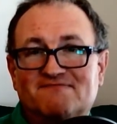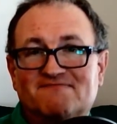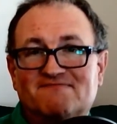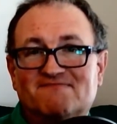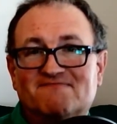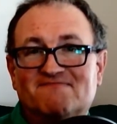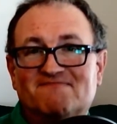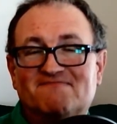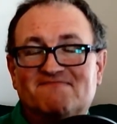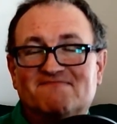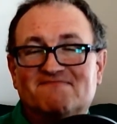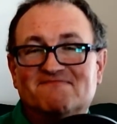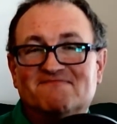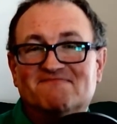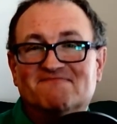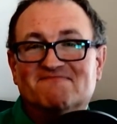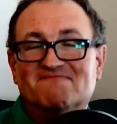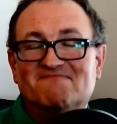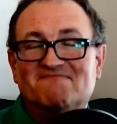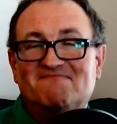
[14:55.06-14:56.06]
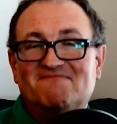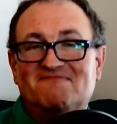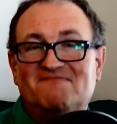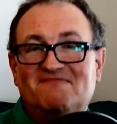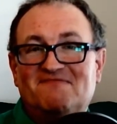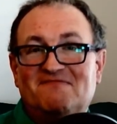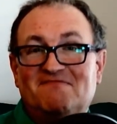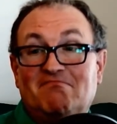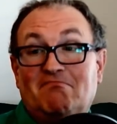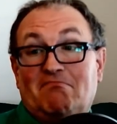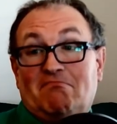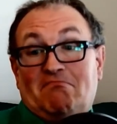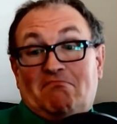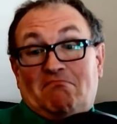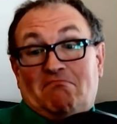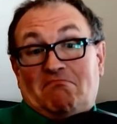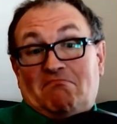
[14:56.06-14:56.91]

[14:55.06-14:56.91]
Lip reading: Nothing is said.